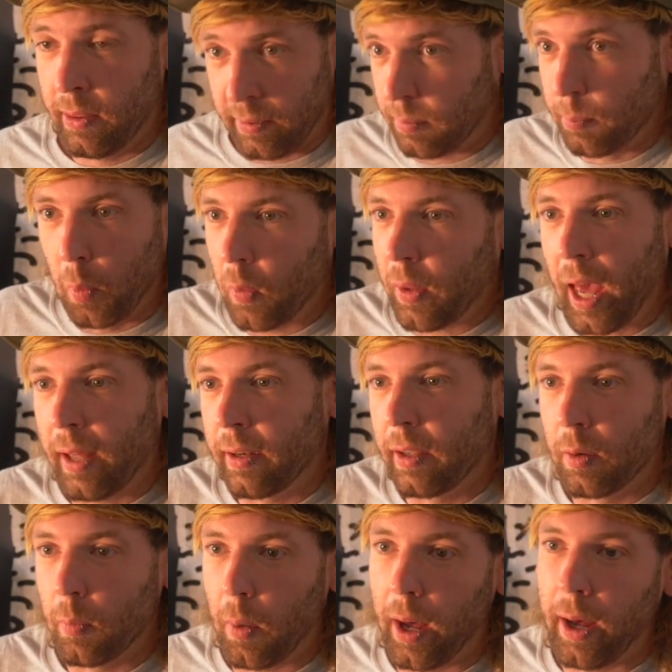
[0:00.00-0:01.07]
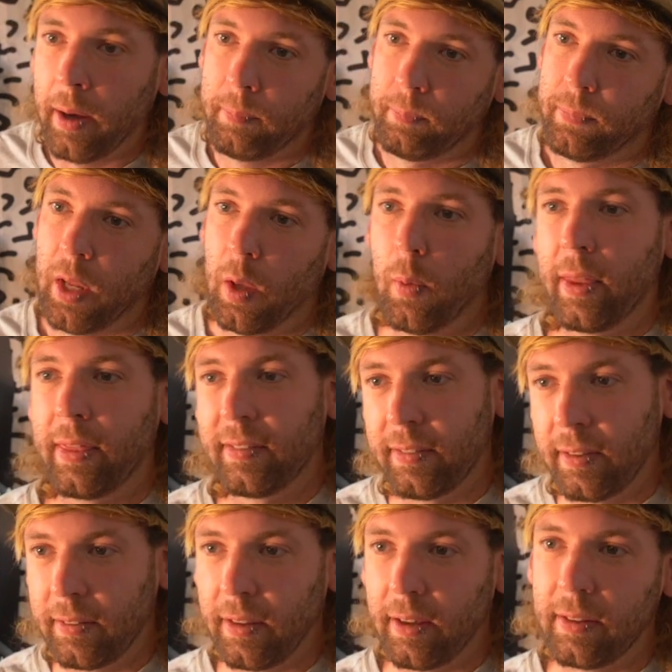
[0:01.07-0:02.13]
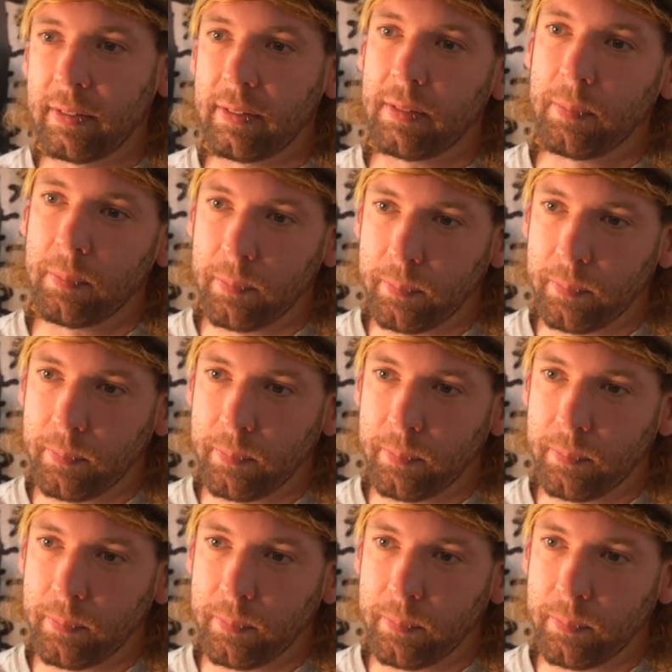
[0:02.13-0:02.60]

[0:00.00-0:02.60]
small canyon where the city is. And